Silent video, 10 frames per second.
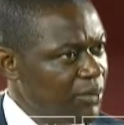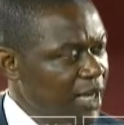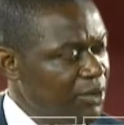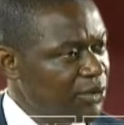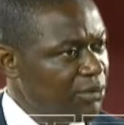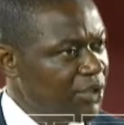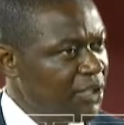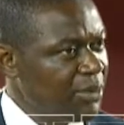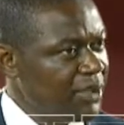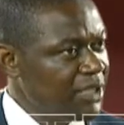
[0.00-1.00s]
and
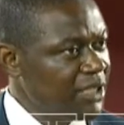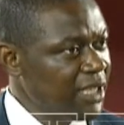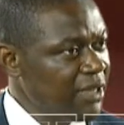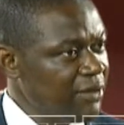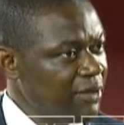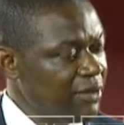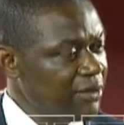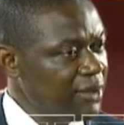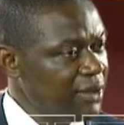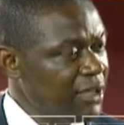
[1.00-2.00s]
submitted presidential
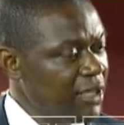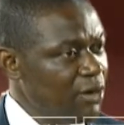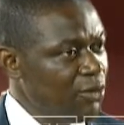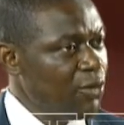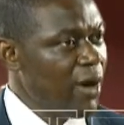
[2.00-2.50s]
while